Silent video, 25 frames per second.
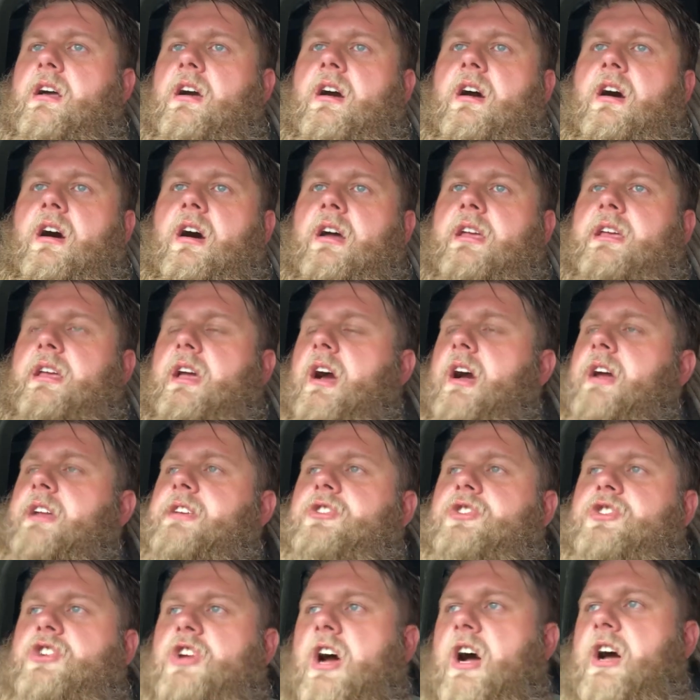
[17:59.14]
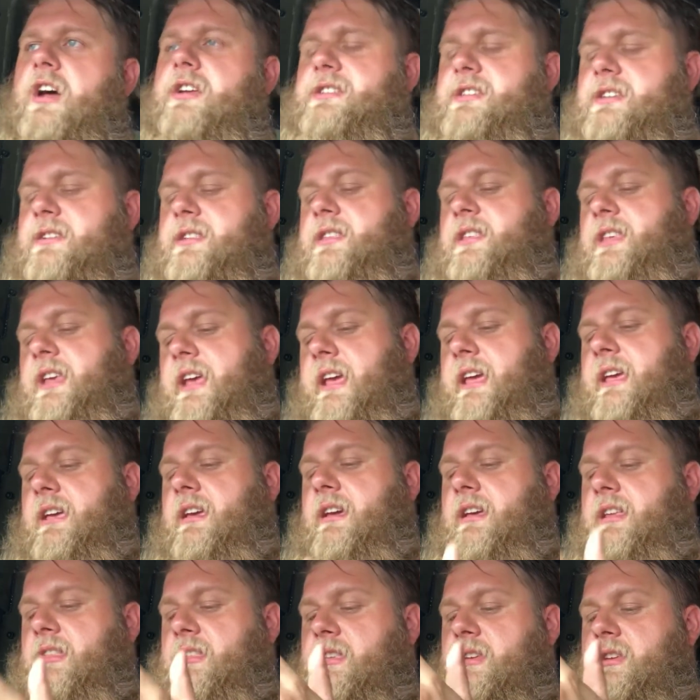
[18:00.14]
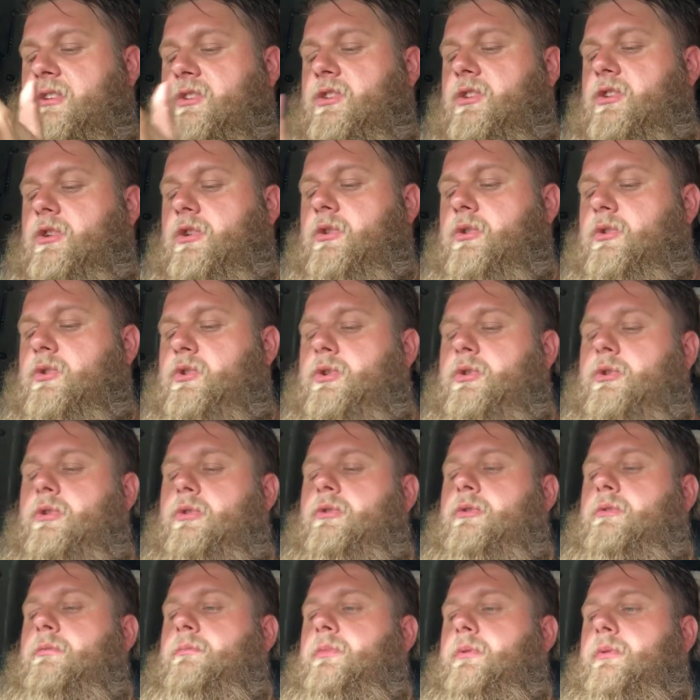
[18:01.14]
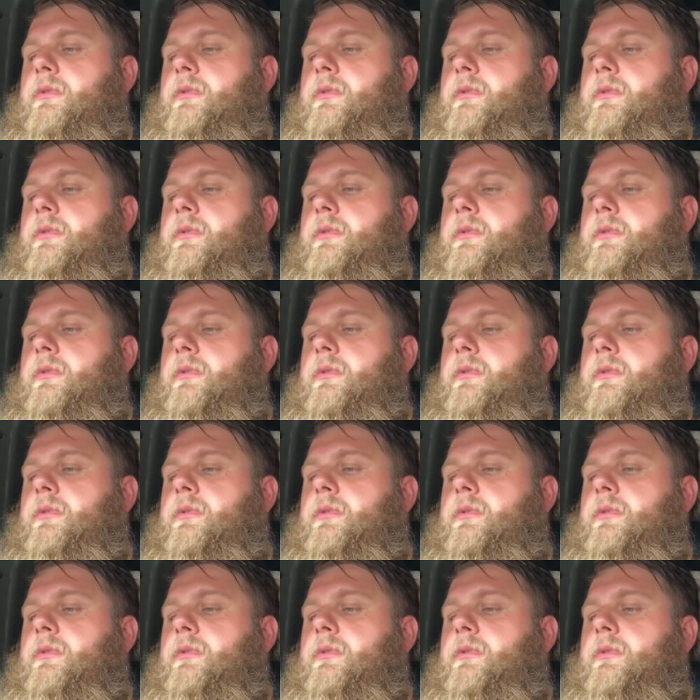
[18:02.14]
I just think that YouTube